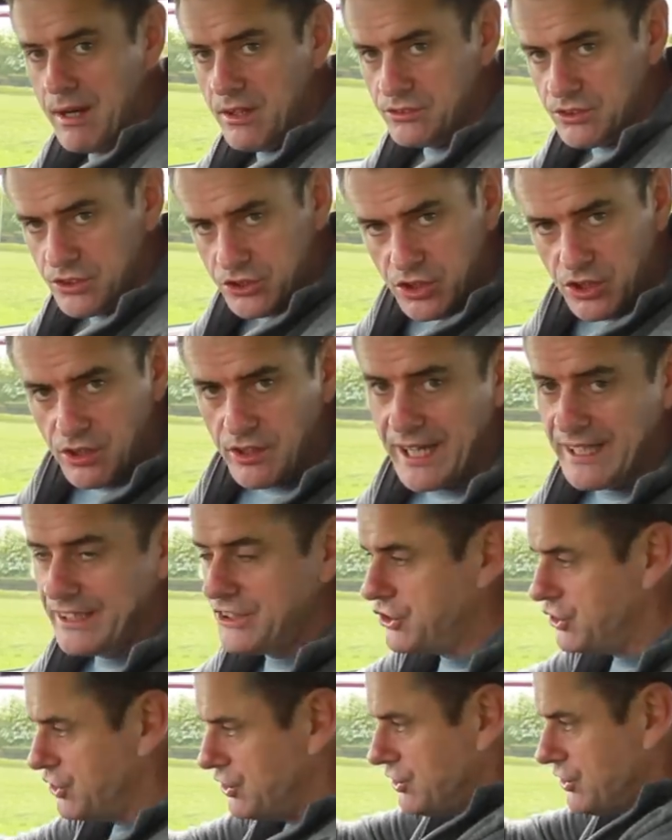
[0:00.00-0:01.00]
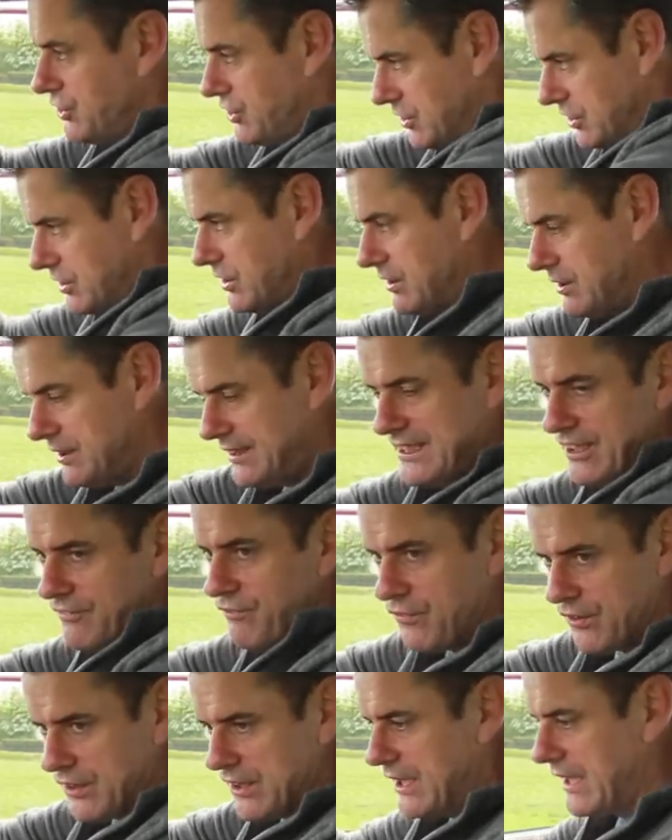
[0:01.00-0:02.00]
mounted their engines
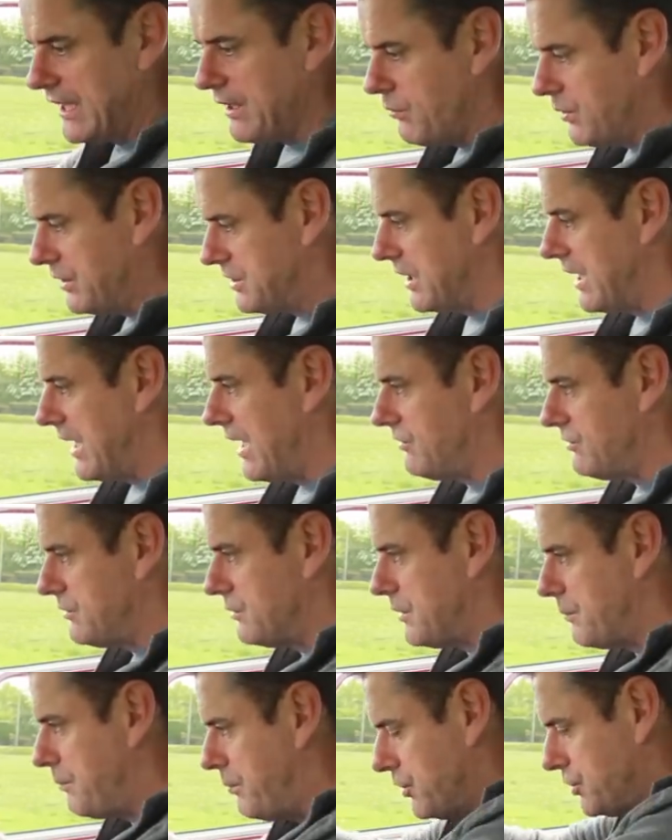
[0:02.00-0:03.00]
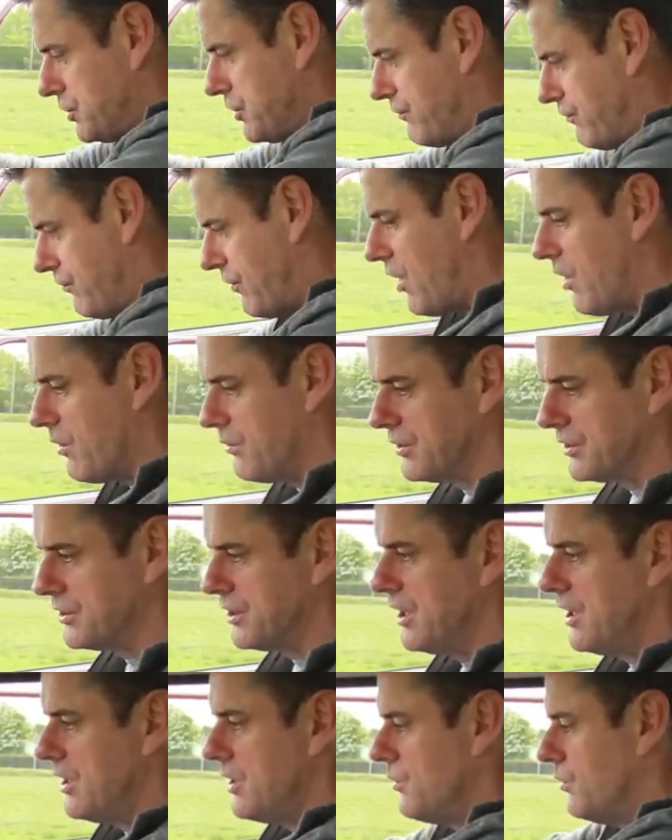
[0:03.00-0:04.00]
differently, which allowed them to push it
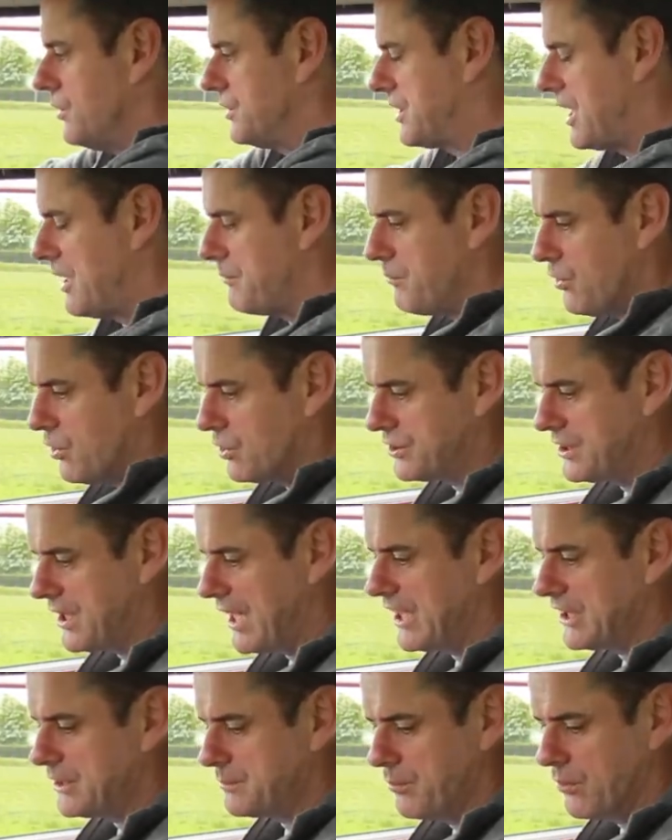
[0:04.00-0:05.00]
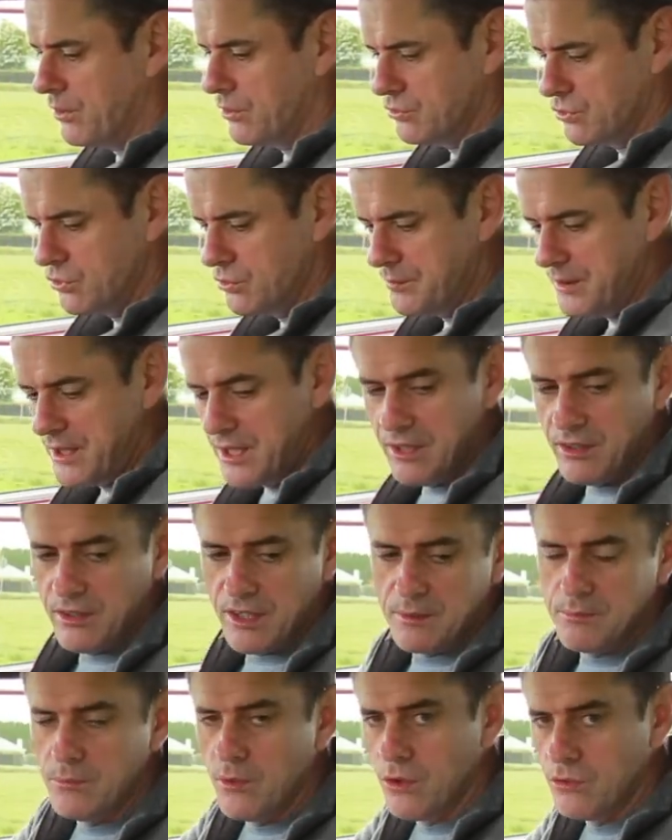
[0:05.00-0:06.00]
forward, which gave more dashboard room here
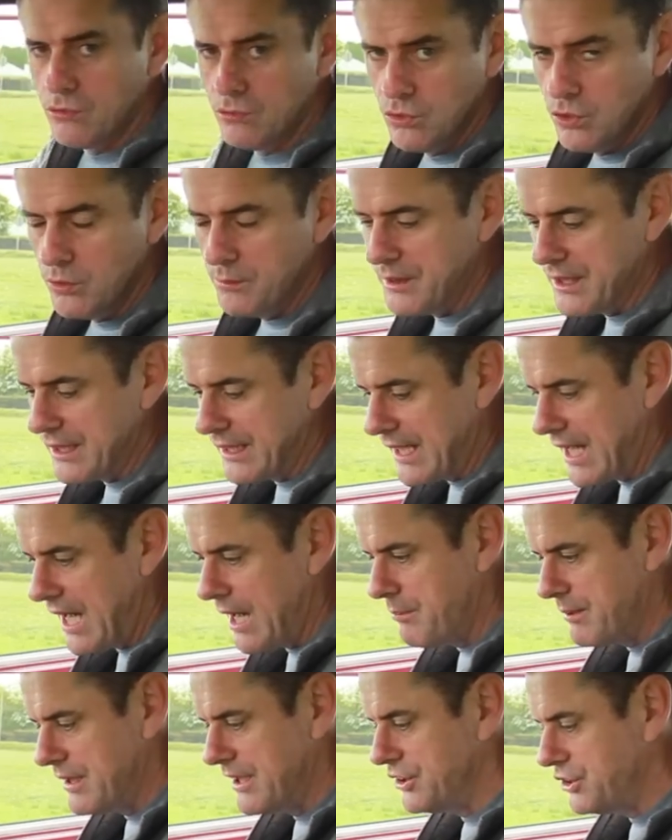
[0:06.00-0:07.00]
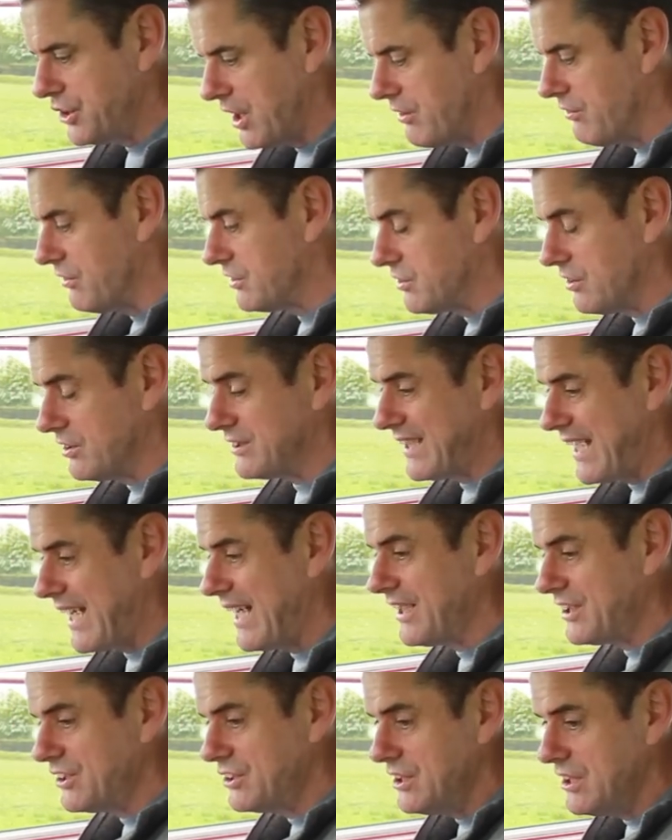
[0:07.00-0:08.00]
and more room in the cabin in general. So it's
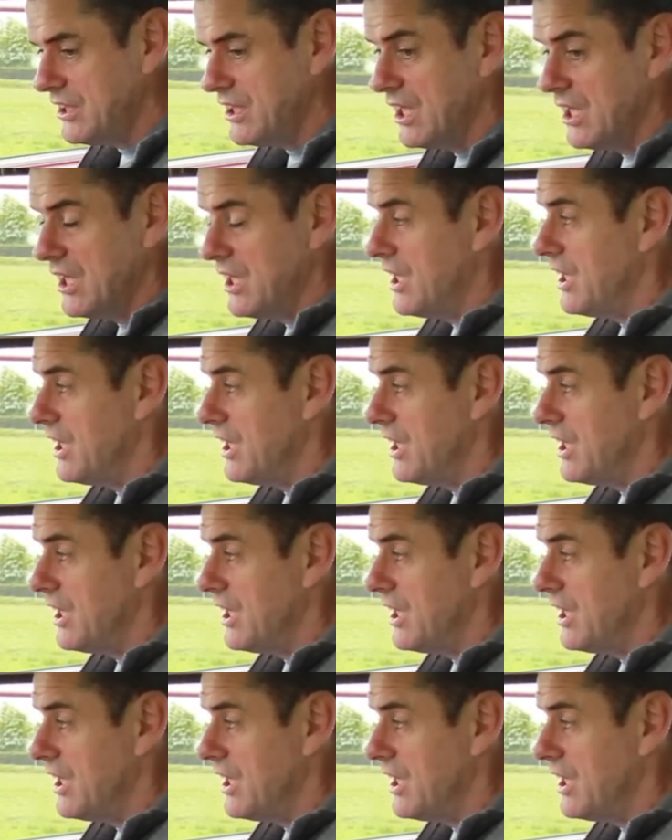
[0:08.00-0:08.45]
actually,